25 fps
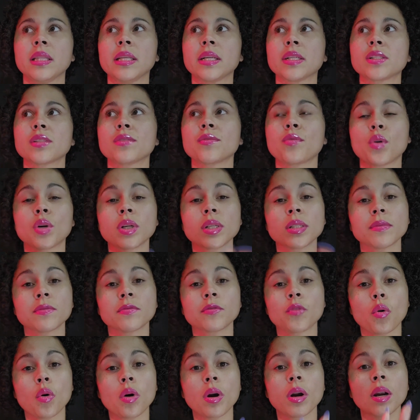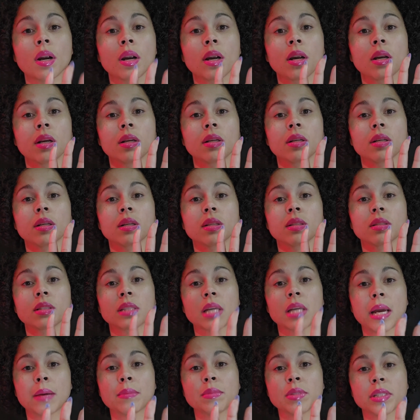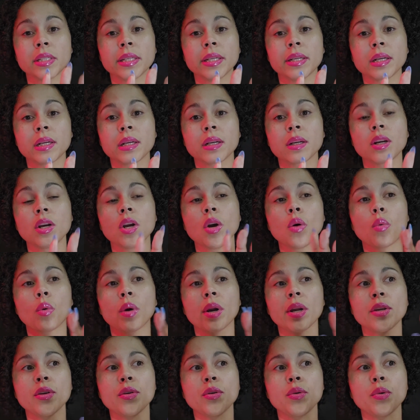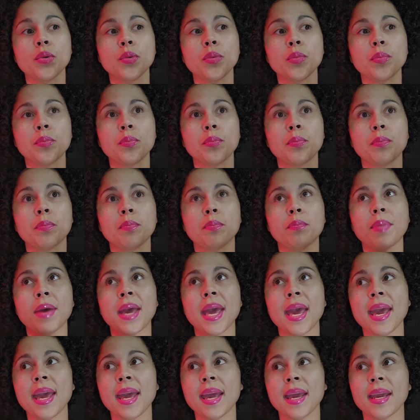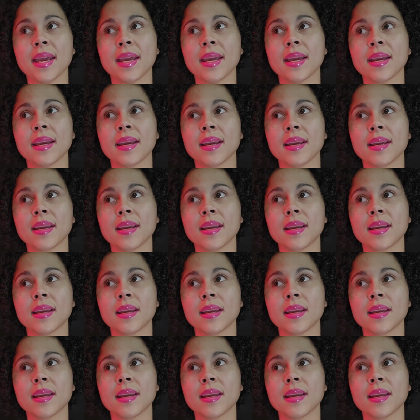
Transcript: there's four times a year where you pay